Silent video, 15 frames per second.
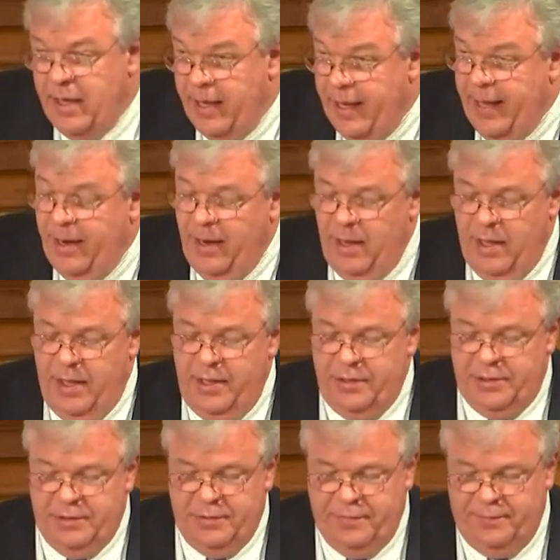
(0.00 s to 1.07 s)
and
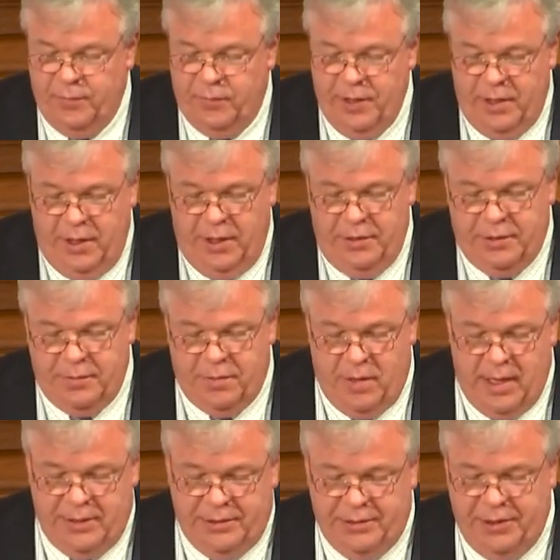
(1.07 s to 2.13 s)
lunch for reduced
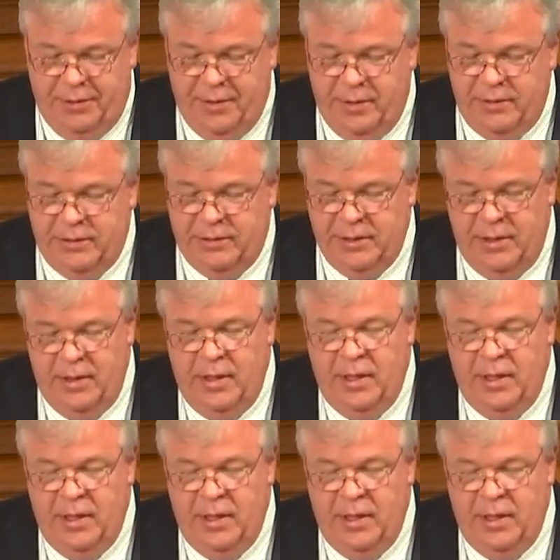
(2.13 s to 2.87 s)
price students.